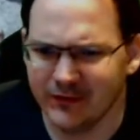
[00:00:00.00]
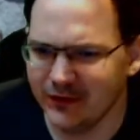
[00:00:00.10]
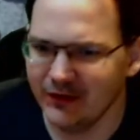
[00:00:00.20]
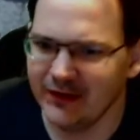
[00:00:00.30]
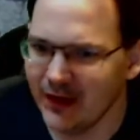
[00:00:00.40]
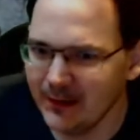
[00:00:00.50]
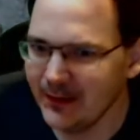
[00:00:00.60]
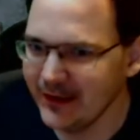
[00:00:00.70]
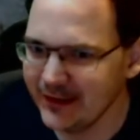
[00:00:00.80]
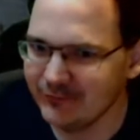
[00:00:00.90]
I
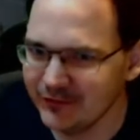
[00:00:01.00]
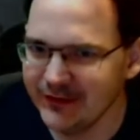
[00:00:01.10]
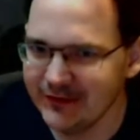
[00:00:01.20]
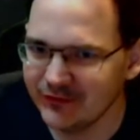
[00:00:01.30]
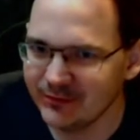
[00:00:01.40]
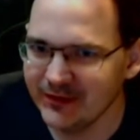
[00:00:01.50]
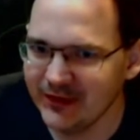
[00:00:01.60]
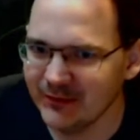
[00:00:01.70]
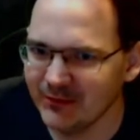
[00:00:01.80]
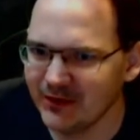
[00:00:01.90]
like every Need for Speed
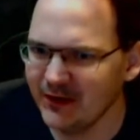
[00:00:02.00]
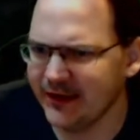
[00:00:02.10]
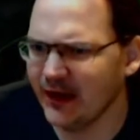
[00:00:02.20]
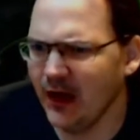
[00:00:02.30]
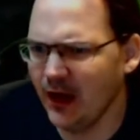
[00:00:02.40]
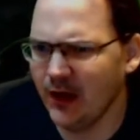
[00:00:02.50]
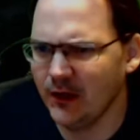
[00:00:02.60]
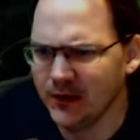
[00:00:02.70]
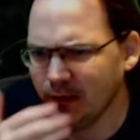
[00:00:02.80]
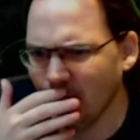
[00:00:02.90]
game. I'm not like, oh,
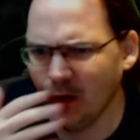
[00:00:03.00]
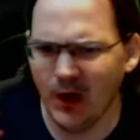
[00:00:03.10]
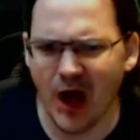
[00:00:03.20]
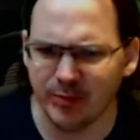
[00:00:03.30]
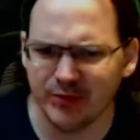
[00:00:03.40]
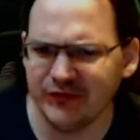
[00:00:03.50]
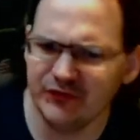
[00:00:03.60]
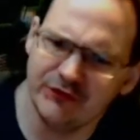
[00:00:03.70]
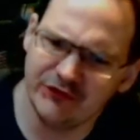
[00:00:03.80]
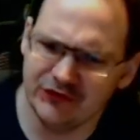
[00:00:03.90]
Hot
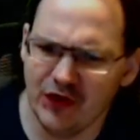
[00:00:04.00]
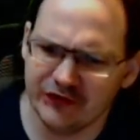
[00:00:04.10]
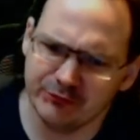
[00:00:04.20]
Pursuit sucks.